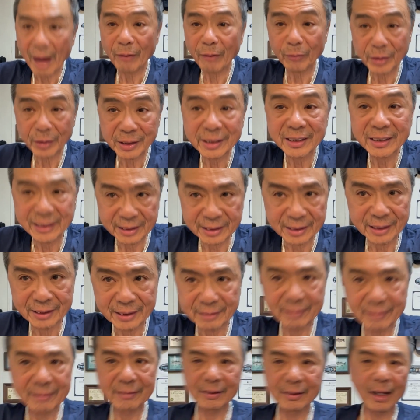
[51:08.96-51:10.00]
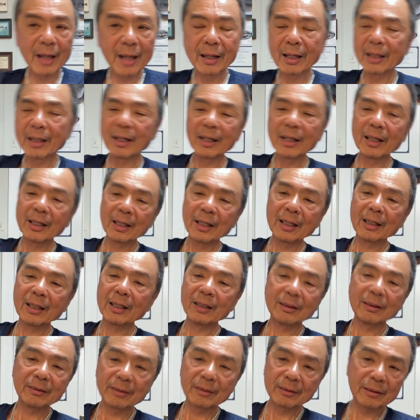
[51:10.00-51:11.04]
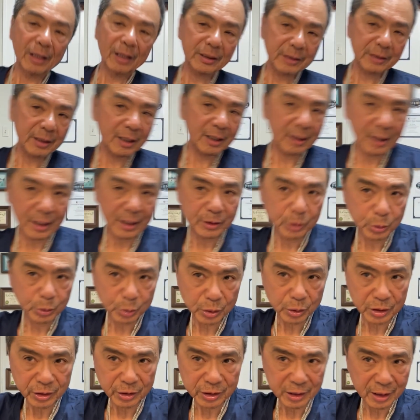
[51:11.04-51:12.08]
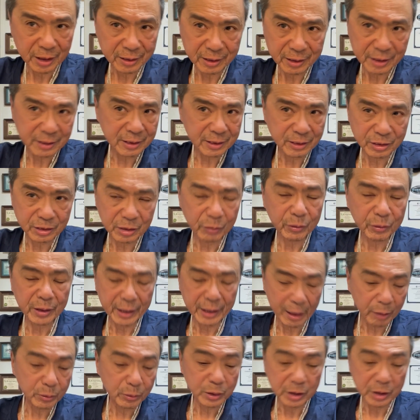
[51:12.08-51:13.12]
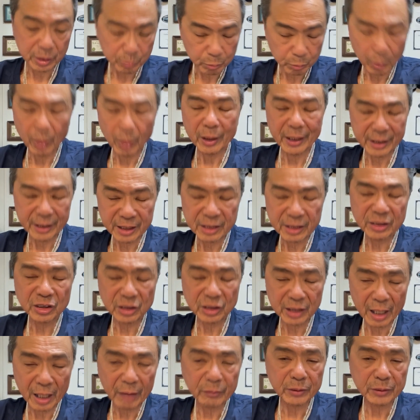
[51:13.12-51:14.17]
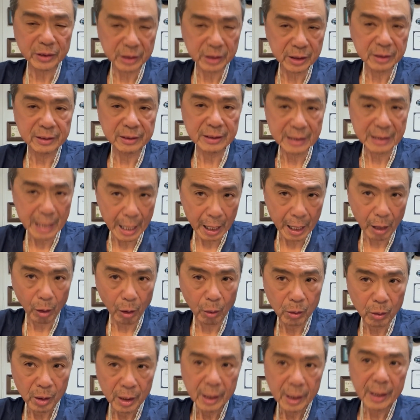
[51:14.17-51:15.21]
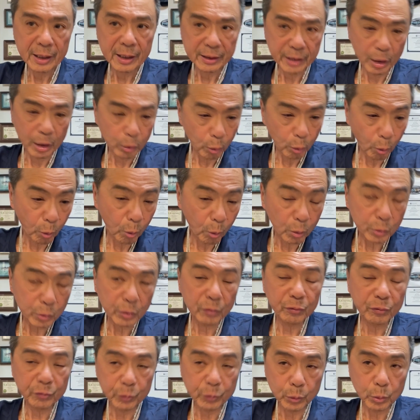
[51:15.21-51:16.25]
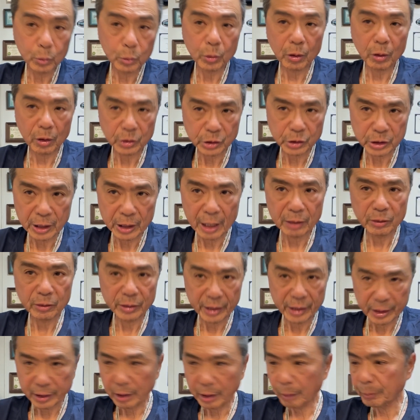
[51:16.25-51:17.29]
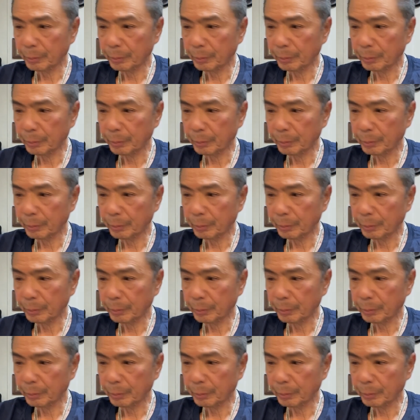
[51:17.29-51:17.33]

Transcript: guaranteed. Not that I usually say nothing's ever guaranteed, but it is guaranteed now that all the fluke are shallow. They